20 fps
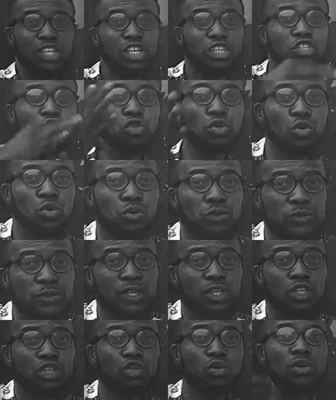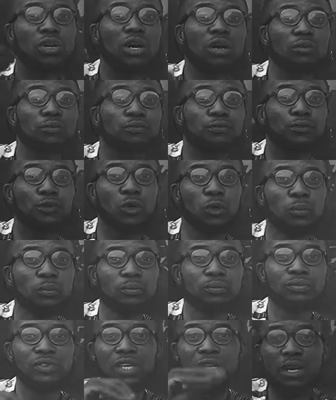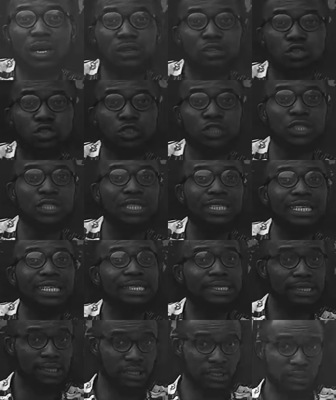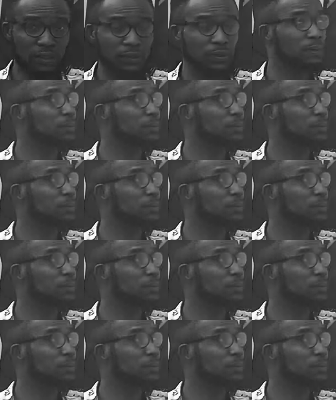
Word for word: It shows you come from the country Italy.